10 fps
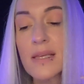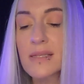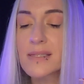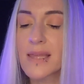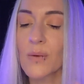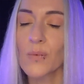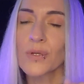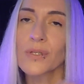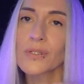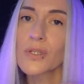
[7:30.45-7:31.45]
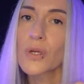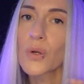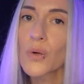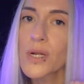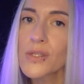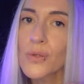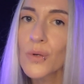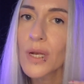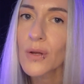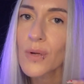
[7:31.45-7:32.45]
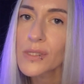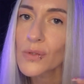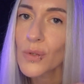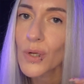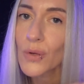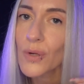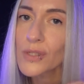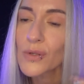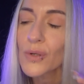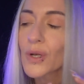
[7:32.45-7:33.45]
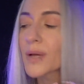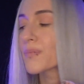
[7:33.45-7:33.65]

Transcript: So that was Chrysocolla.